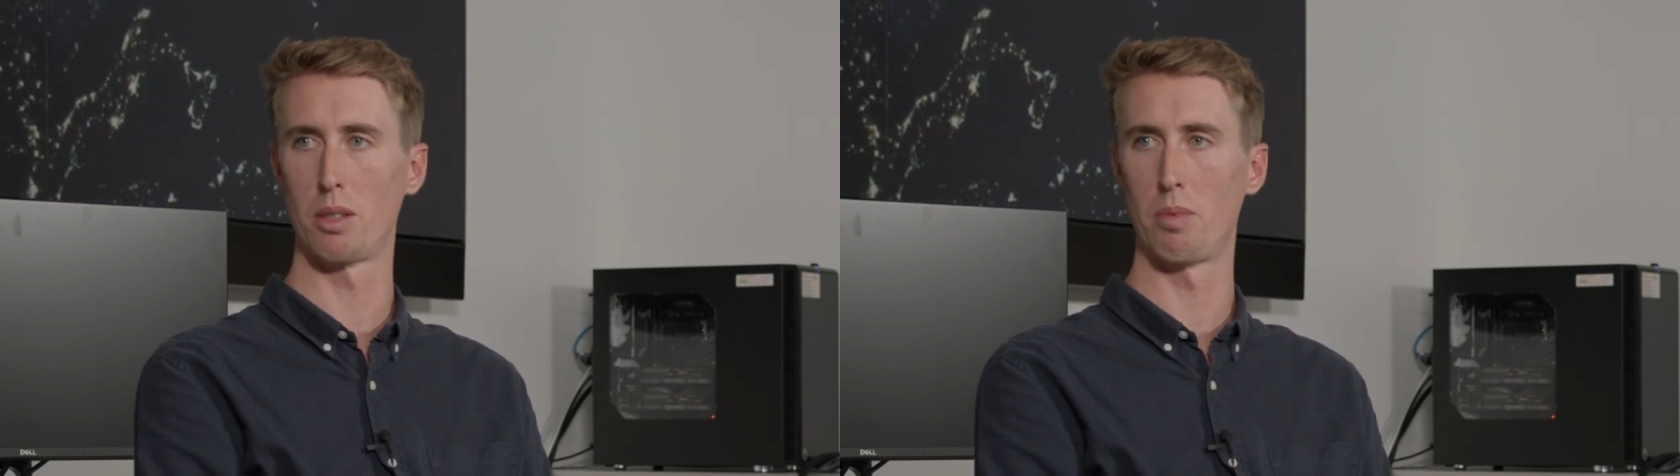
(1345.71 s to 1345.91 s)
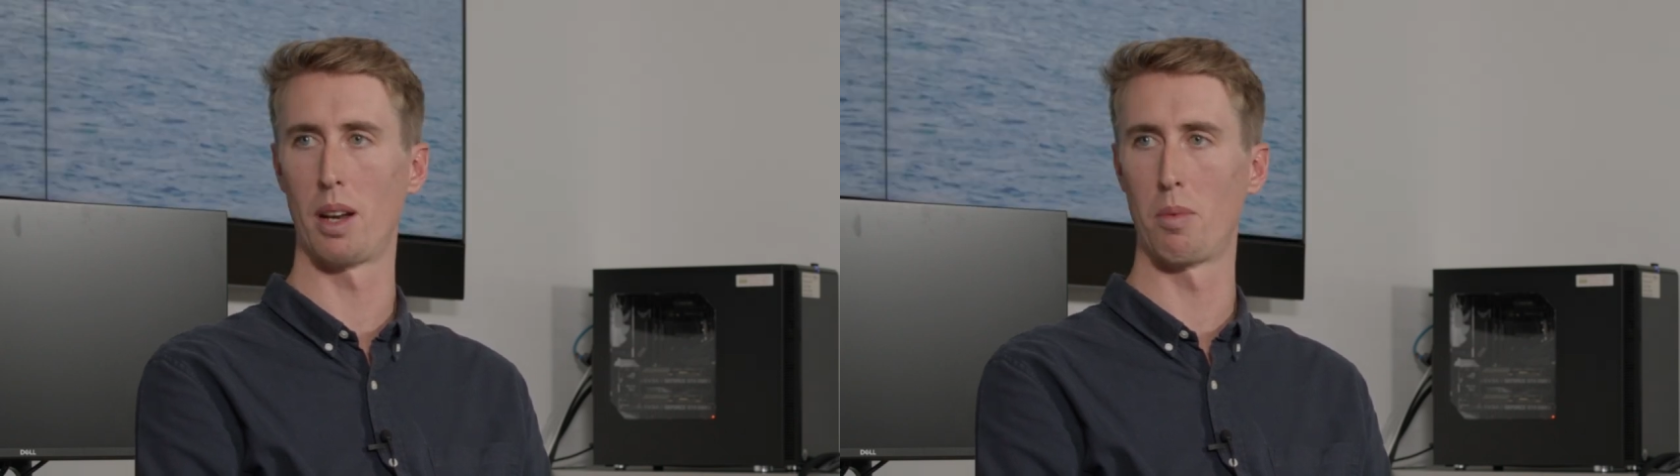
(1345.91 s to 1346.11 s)

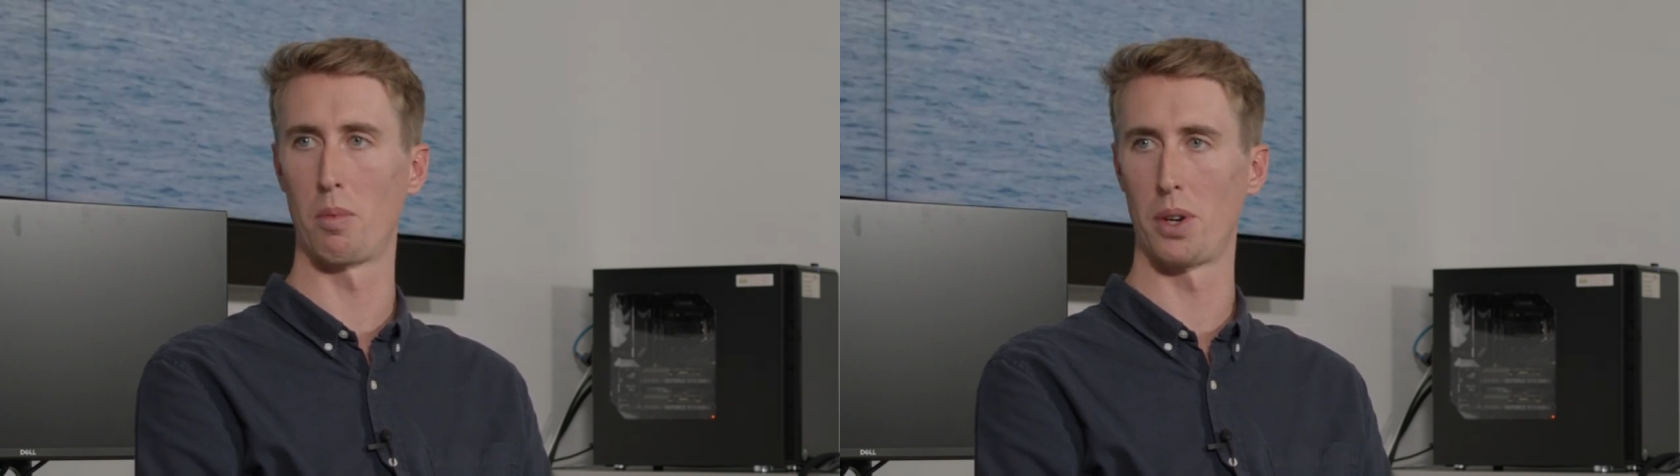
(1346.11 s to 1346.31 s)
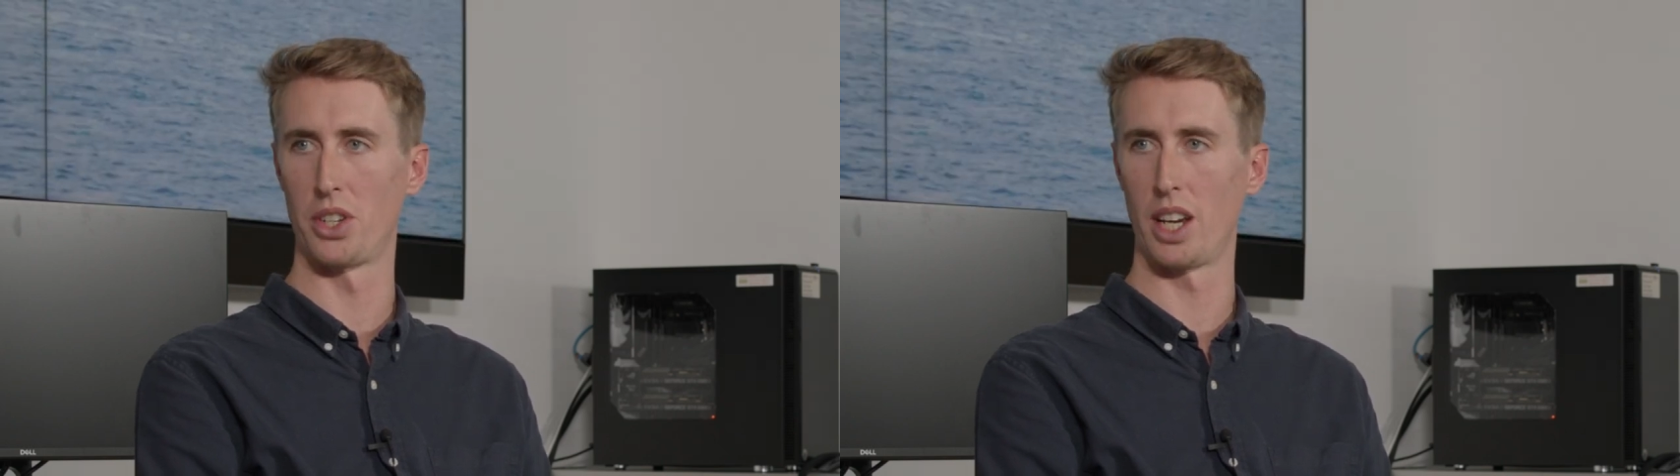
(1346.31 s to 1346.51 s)
spin up a
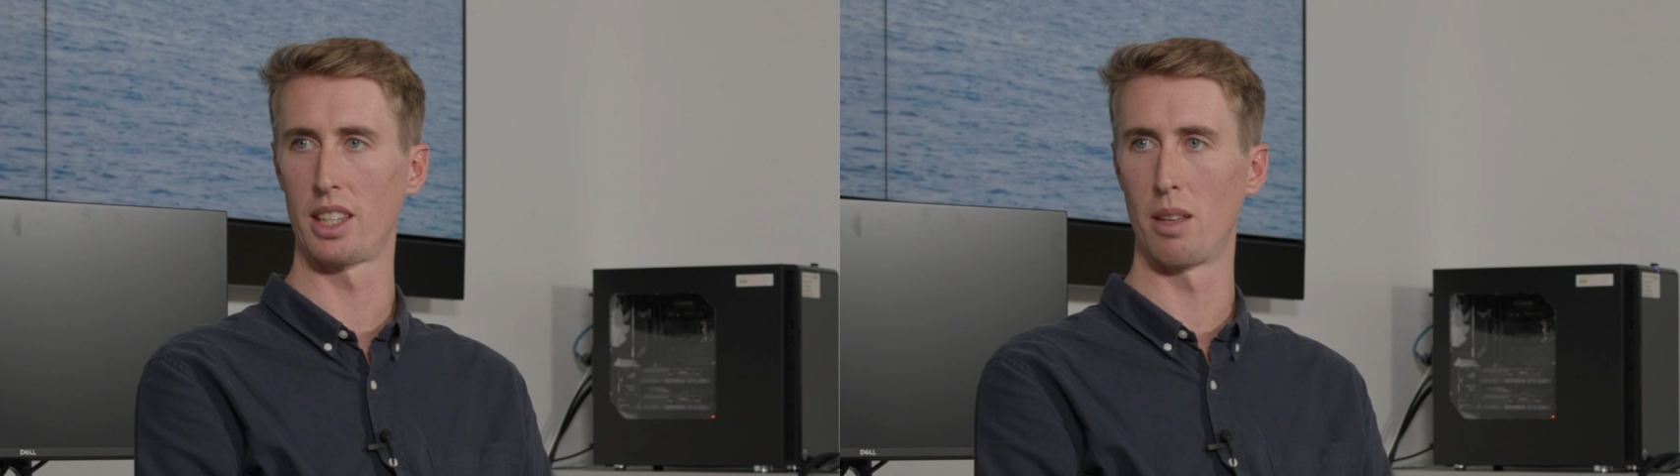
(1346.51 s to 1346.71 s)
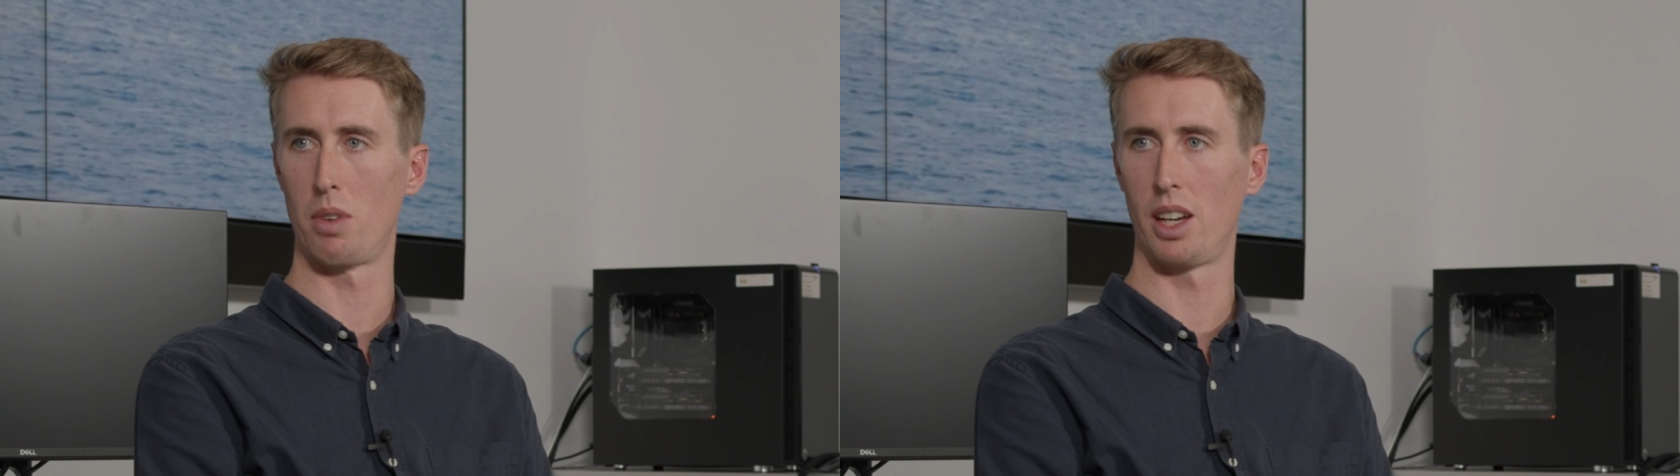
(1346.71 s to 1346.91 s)

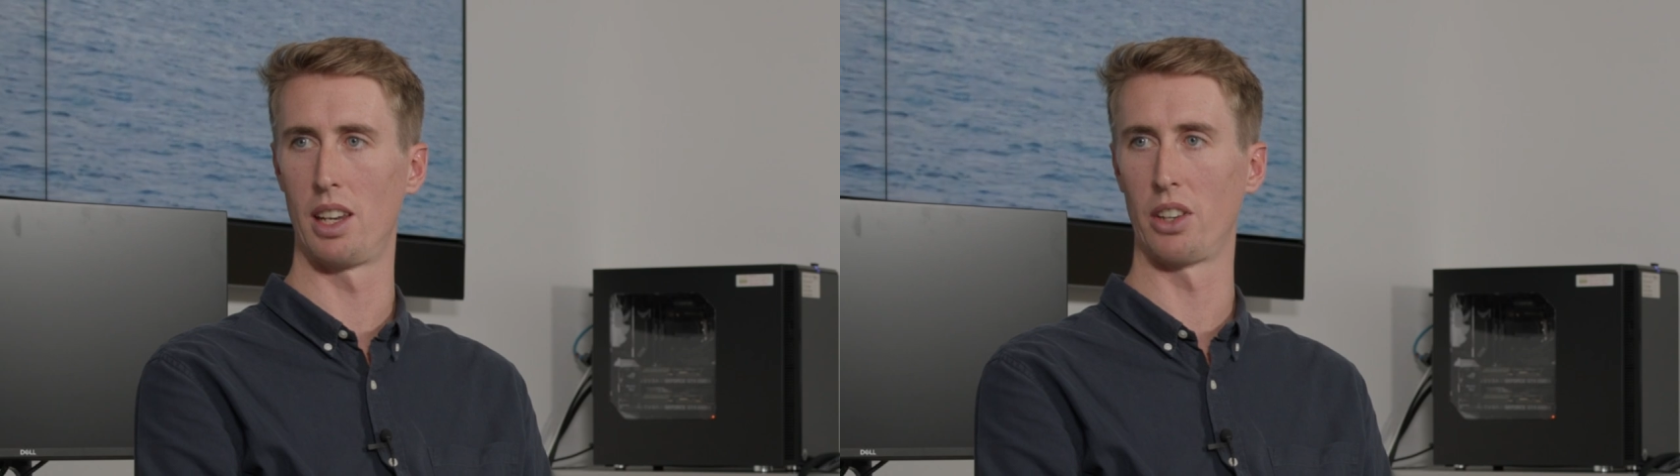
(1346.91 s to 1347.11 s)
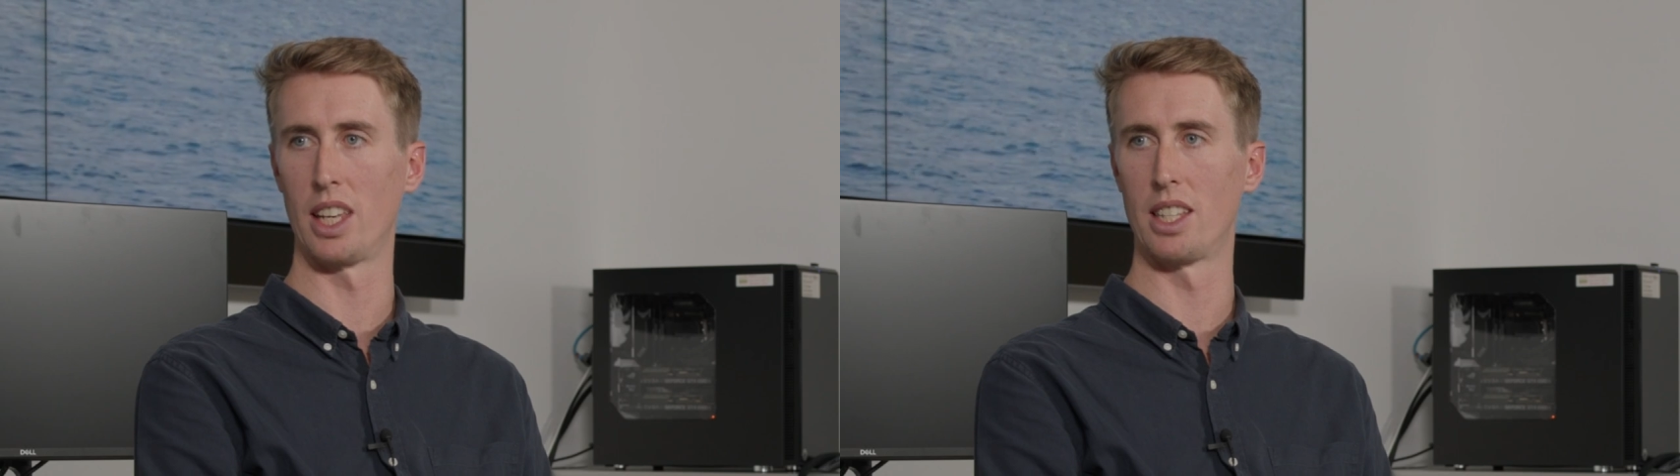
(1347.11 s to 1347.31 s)
project that might
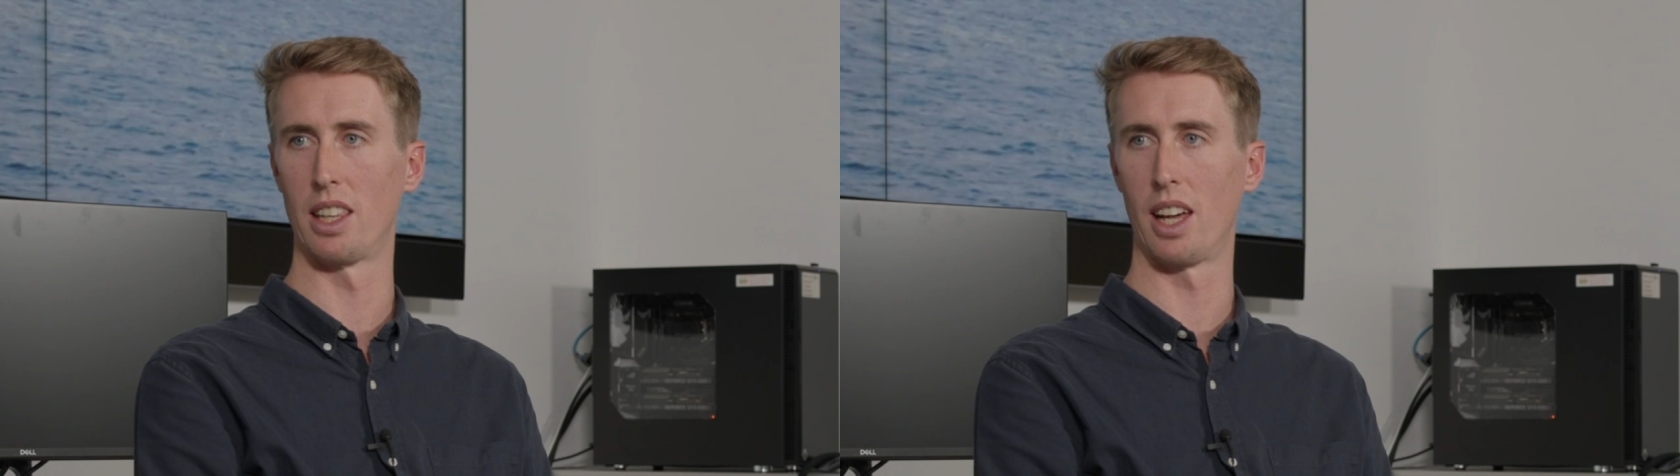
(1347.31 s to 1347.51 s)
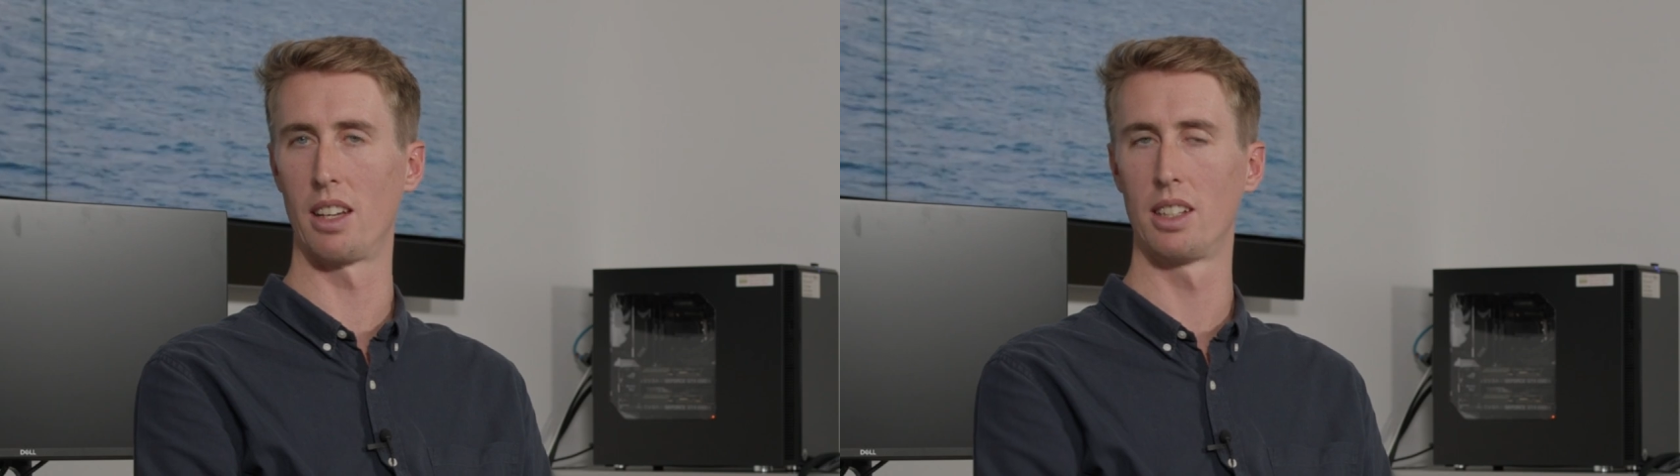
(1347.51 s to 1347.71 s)
look
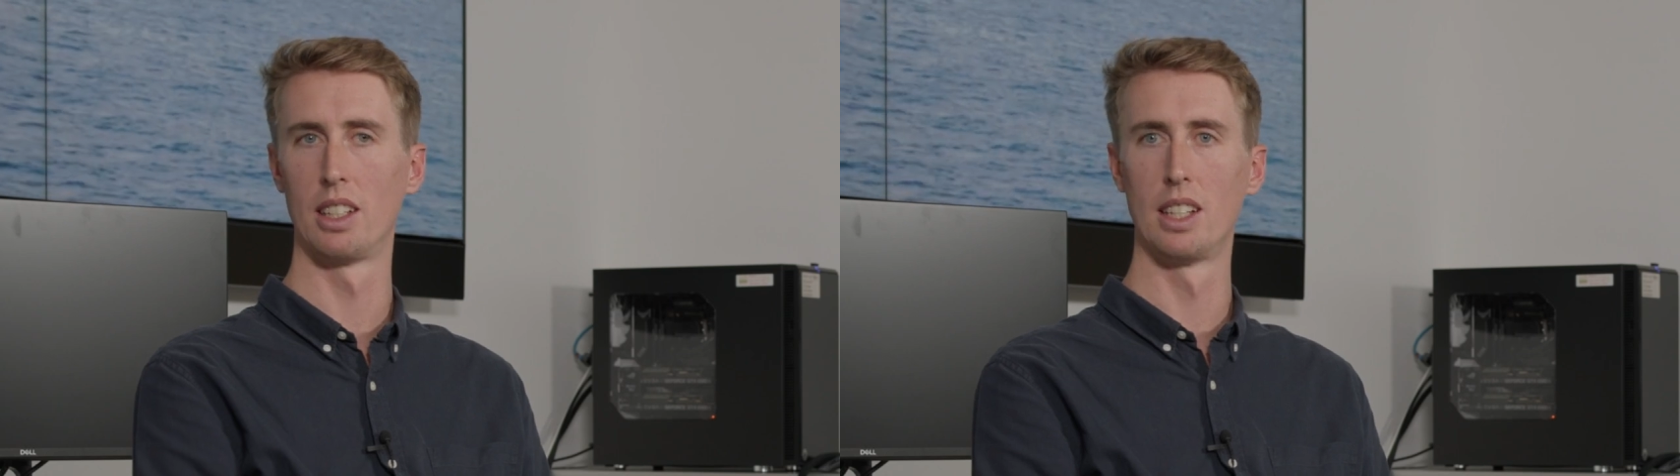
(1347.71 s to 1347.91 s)
into that.